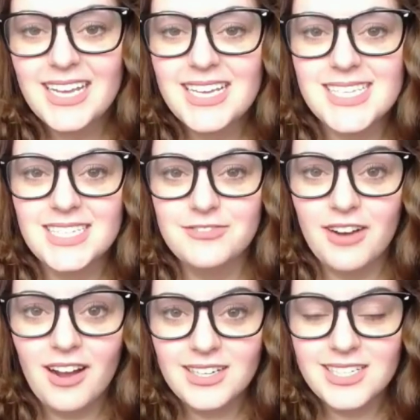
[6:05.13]
Is it a
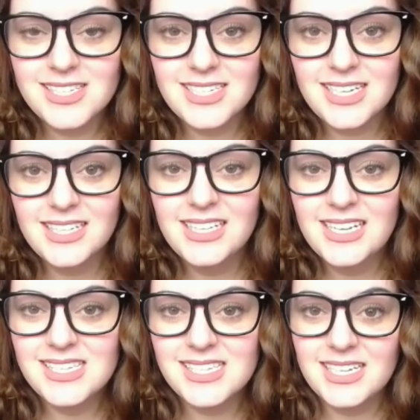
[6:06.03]
fraud incident?
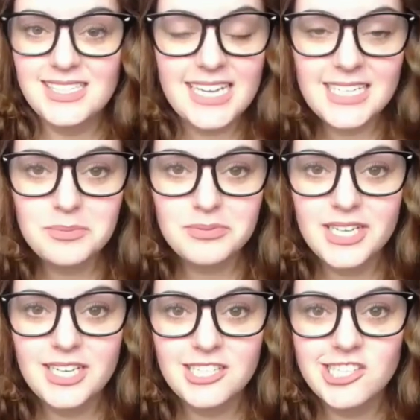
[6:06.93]
Is it a data
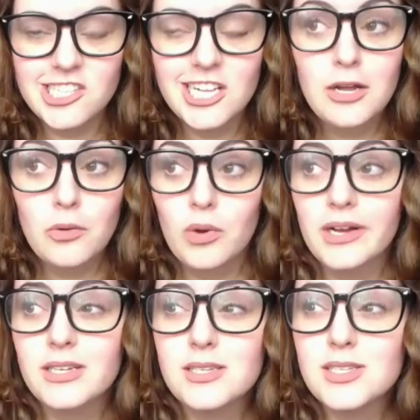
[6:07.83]
breach?
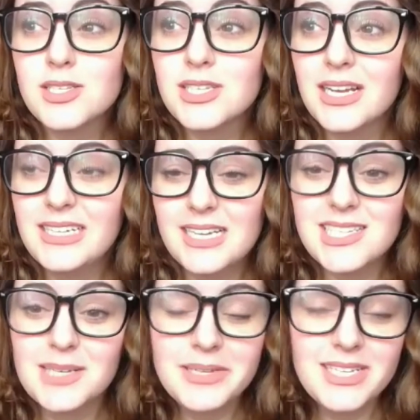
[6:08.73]
Was an
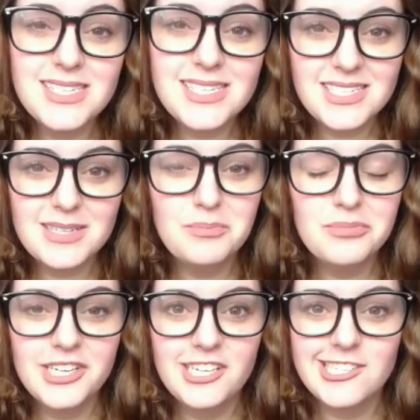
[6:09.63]
SAP system
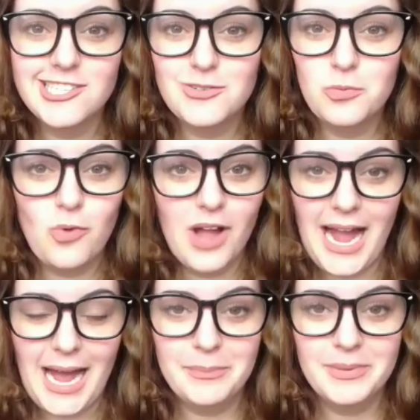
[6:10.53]
breached? What
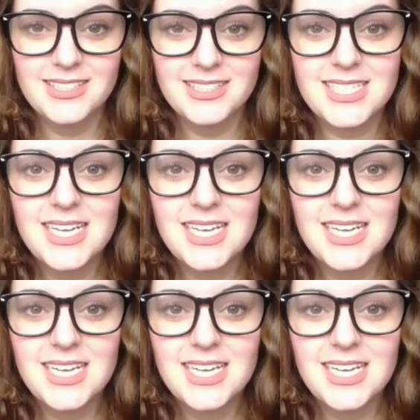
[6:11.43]
happened?